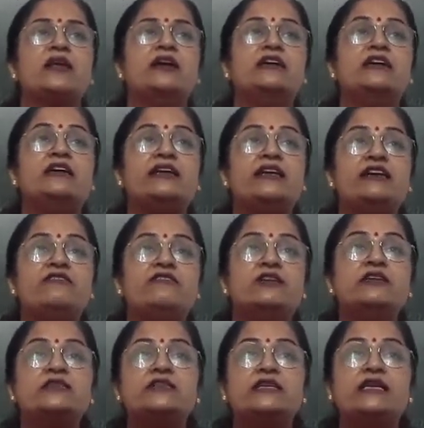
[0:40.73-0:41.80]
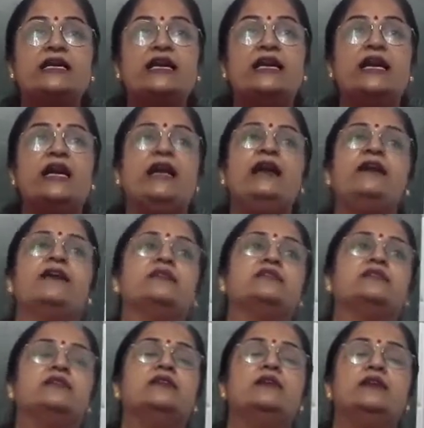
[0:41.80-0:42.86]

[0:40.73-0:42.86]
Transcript: rivers Indus.